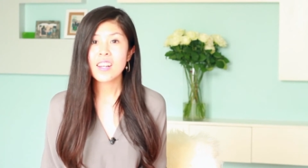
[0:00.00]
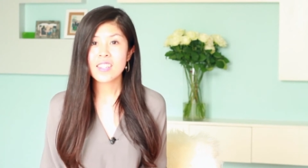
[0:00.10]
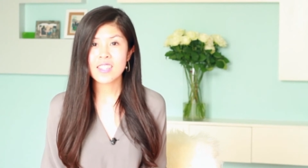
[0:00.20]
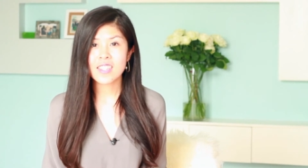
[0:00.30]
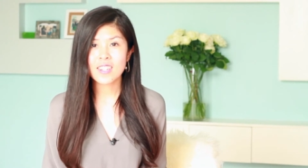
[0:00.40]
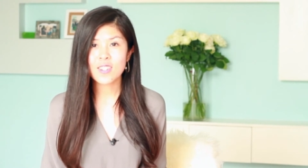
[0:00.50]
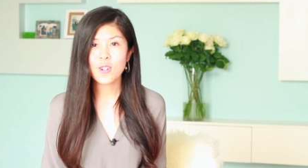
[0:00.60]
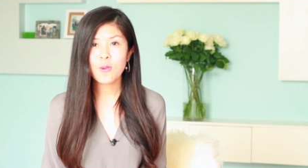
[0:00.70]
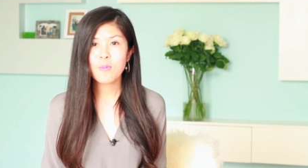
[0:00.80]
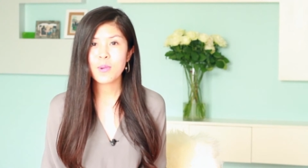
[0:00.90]

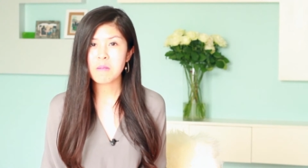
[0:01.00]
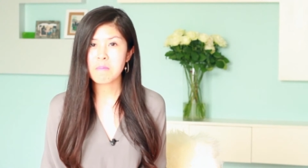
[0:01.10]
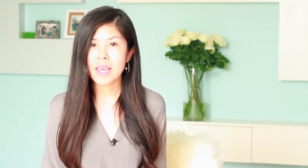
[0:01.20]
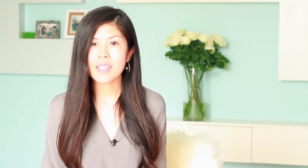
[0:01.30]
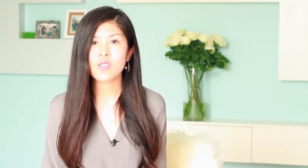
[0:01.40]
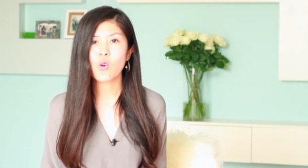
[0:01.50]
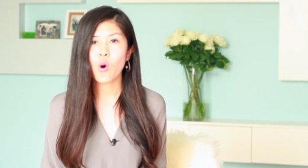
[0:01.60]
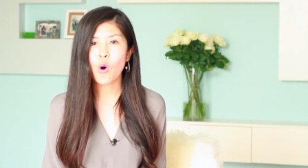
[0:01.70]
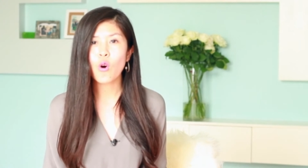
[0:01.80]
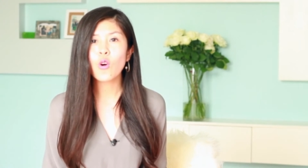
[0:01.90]
Subtle, but makes
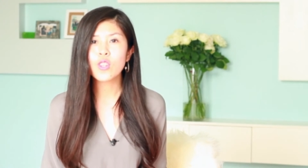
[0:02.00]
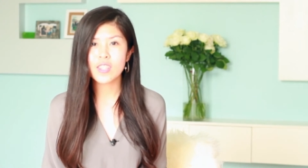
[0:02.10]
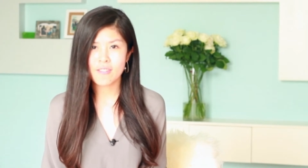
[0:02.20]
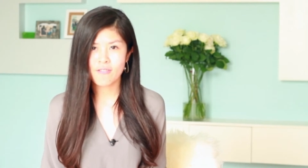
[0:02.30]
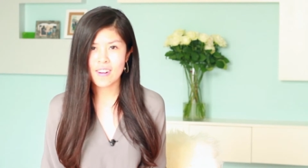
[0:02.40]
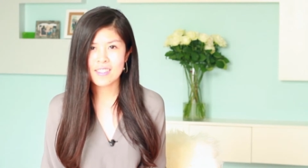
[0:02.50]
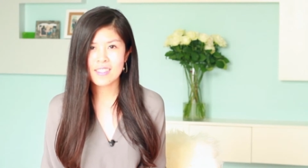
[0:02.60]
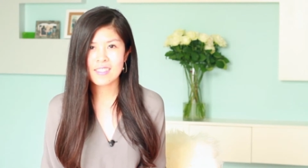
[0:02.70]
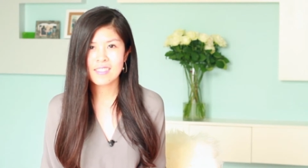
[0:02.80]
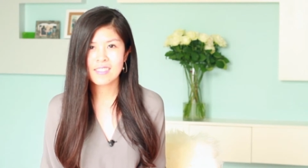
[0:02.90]
all the
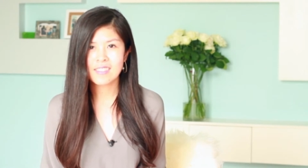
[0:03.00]
difference.